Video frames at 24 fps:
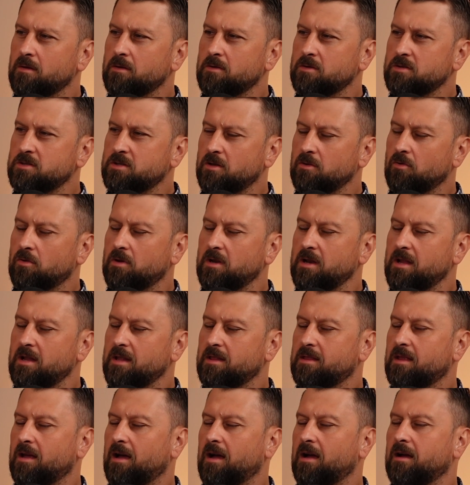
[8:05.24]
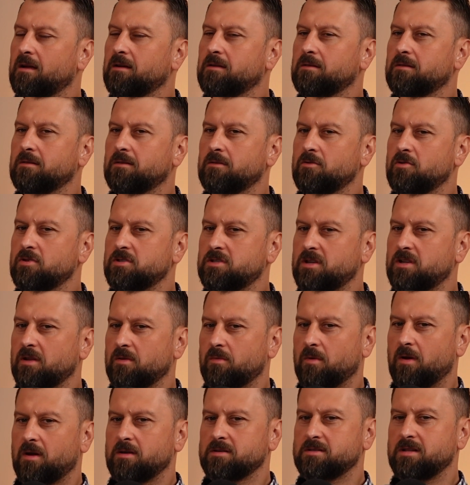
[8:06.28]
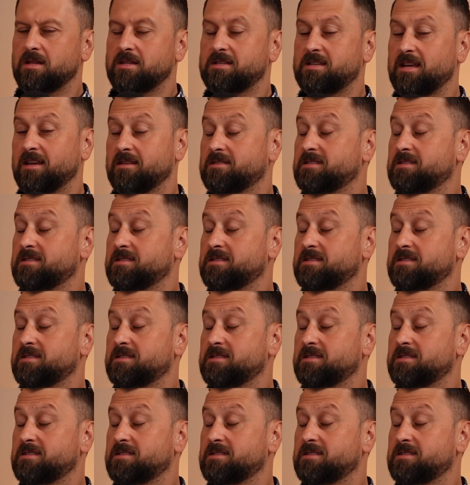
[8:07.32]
So looking at the New South Wales, let's say